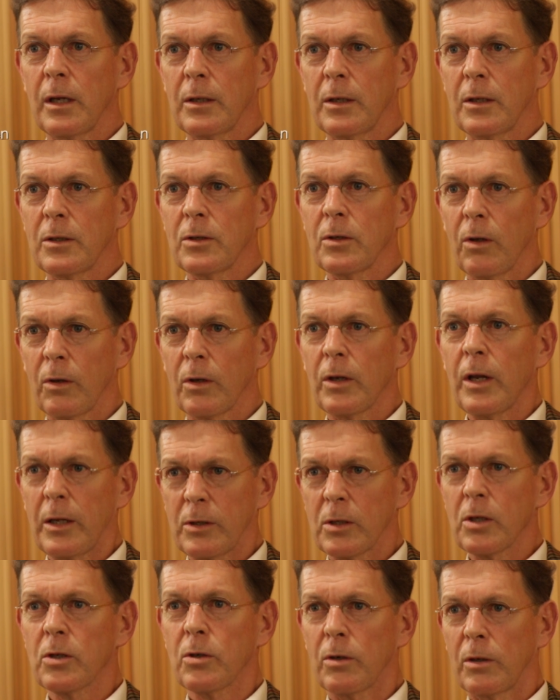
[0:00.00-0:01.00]
It is not
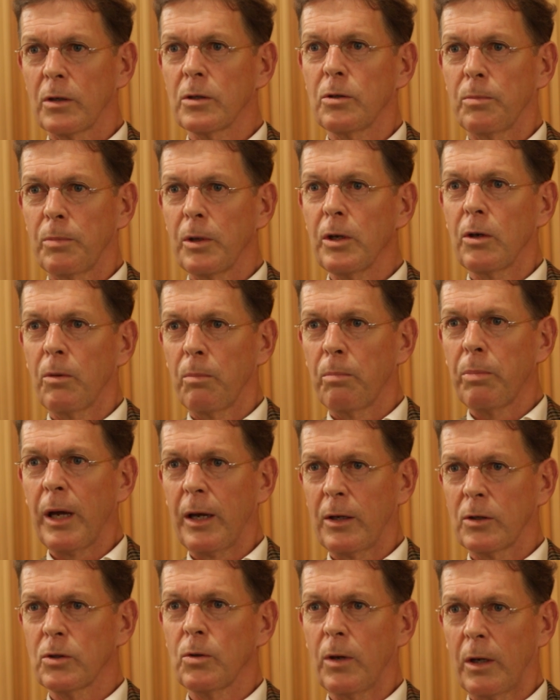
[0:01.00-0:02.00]
necessary to be
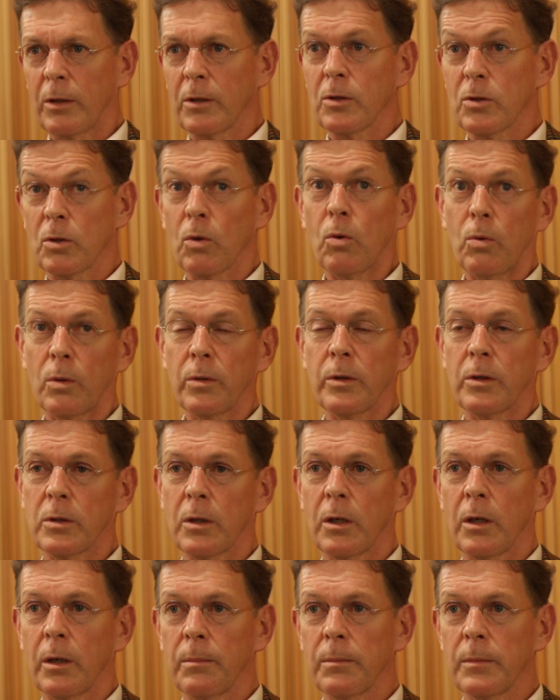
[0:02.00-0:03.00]
compared to others all the
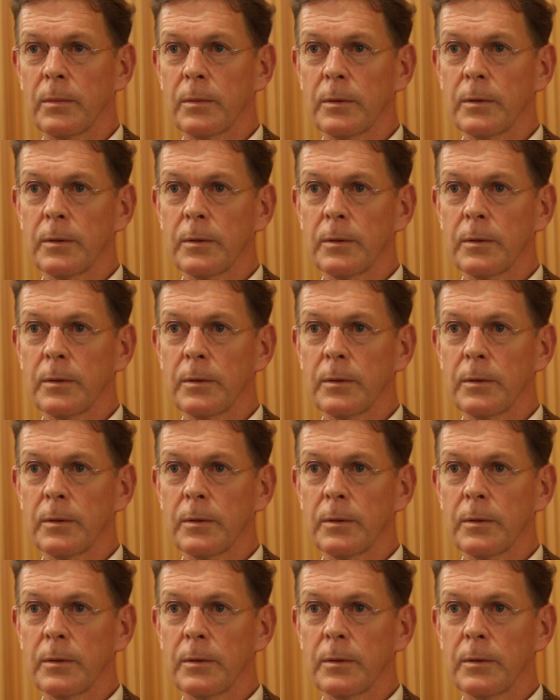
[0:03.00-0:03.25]
time.